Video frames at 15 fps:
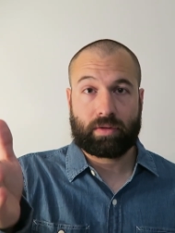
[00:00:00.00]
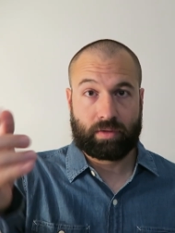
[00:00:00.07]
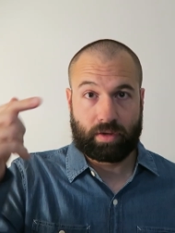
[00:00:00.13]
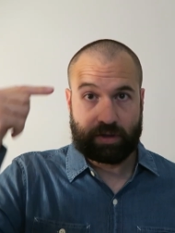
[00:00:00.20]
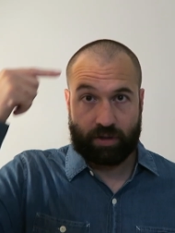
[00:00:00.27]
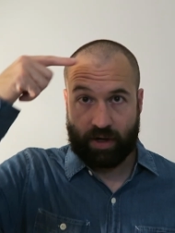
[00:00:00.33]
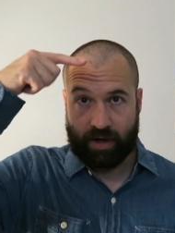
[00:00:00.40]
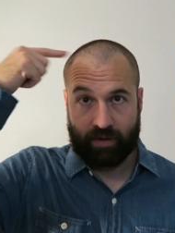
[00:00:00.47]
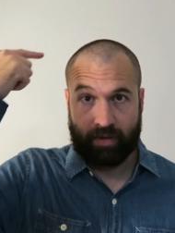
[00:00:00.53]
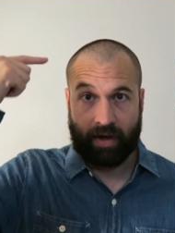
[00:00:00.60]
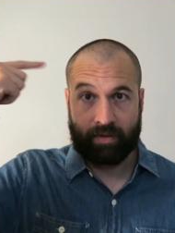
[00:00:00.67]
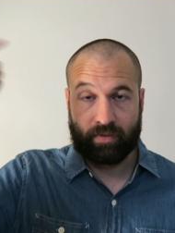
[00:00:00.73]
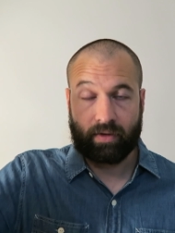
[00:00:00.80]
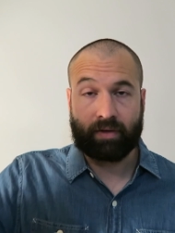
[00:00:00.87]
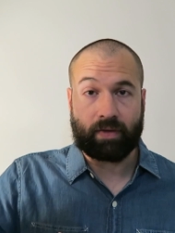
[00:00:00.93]
does your
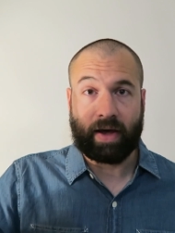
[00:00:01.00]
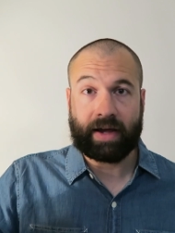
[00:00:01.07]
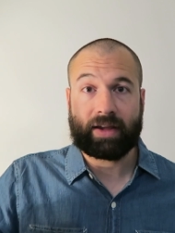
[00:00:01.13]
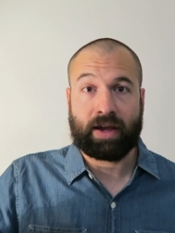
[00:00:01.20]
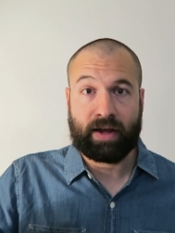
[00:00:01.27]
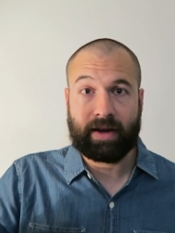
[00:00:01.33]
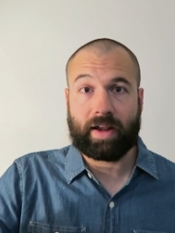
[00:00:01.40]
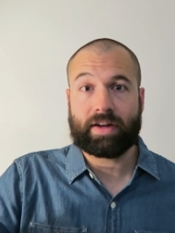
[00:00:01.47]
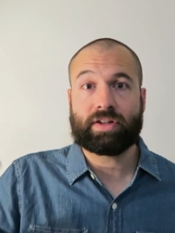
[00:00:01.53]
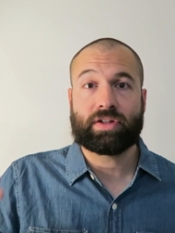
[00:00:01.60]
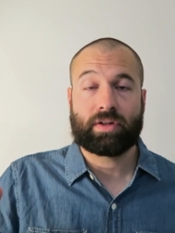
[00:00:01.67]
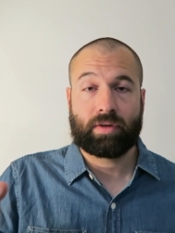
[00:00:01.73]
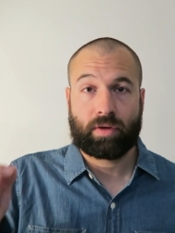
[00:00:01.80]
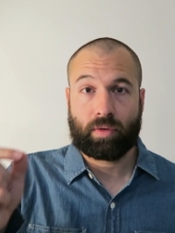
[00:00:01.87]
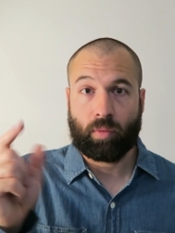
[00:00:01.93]
hairline look like at
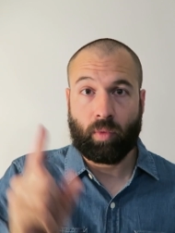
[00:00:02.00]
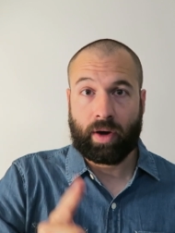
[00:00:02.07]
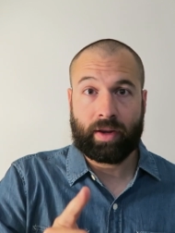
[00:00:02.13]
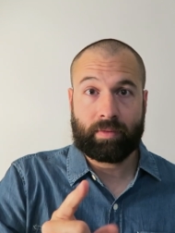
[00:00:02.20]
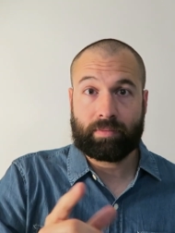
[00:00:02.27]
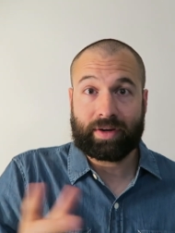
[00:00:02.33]
age one?